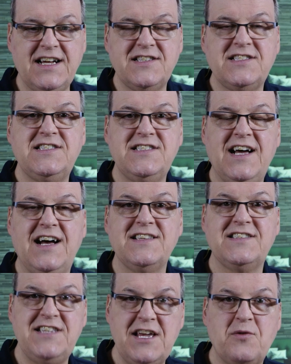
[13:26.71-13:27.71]
a
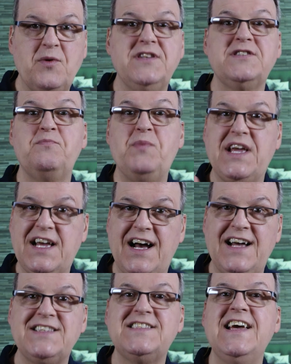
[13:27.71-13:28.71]
sequence
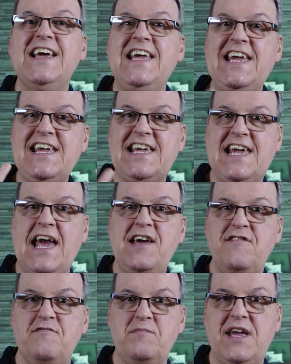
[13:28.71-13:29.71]
because he
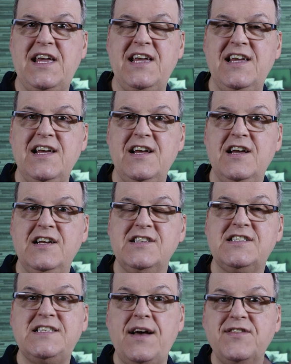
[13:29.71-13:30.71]
gave me
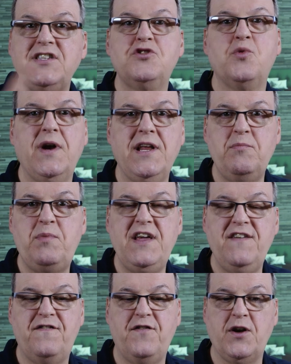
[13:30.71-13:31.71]

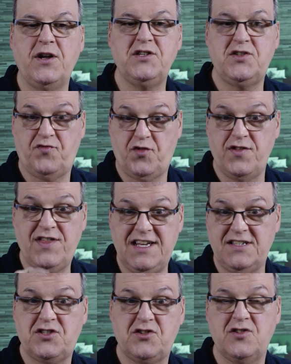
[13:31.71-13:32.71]
720p footage for
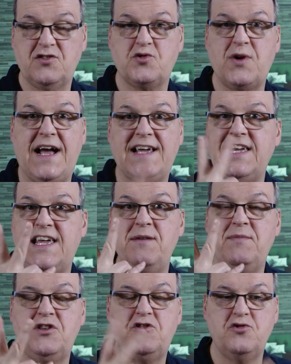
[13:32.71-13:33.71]
this track. He
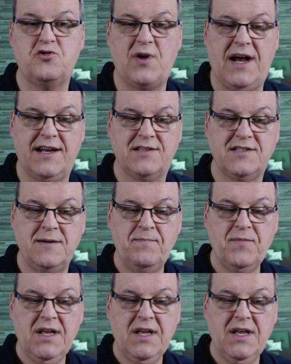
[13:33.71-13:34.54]
gave me two tracks.